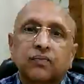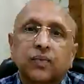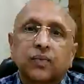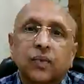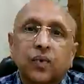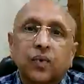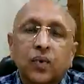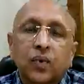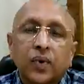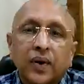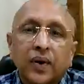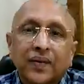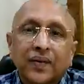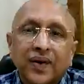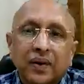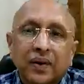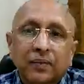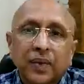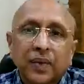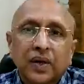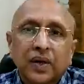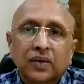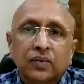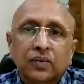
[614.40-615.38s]

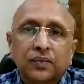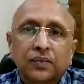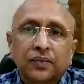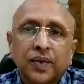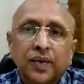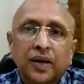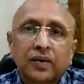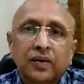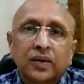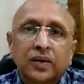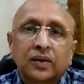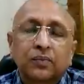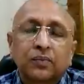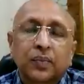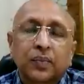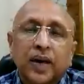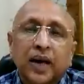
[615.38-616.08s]
whoever may the